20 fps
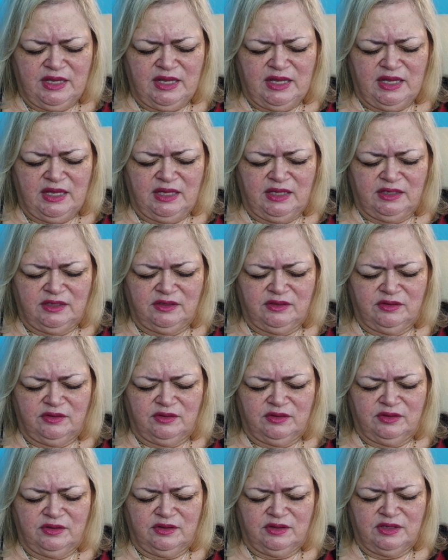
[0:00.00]
and
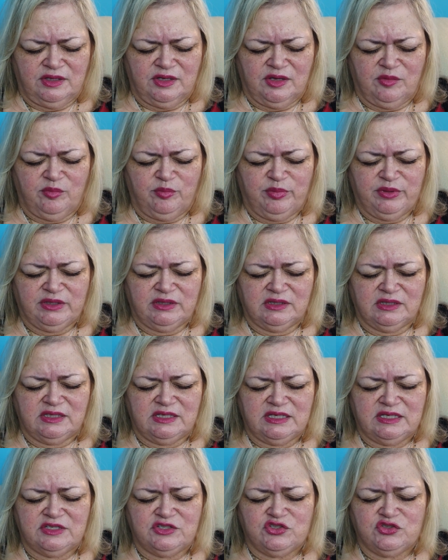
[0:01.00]
the
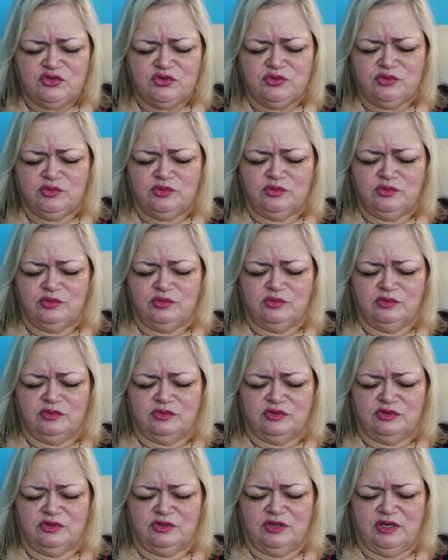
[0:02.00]
ability to
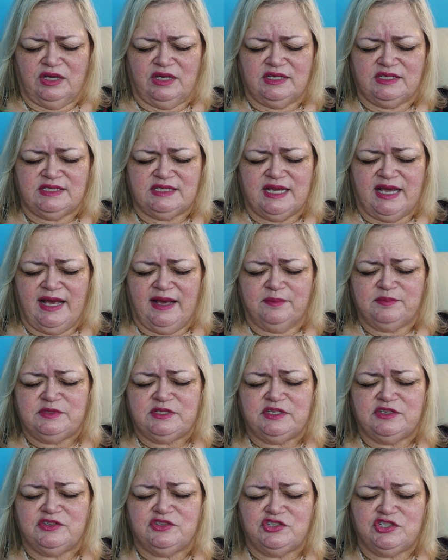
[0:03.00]
adapt
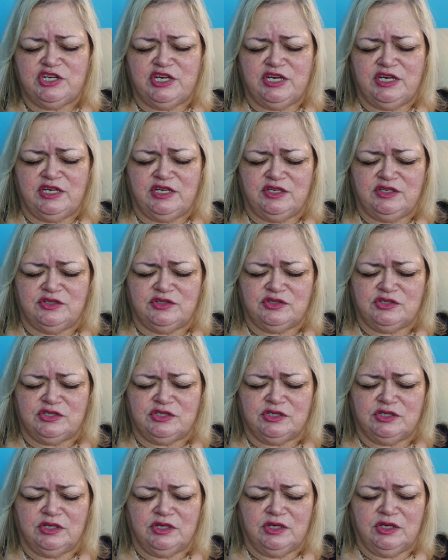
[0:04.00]
and change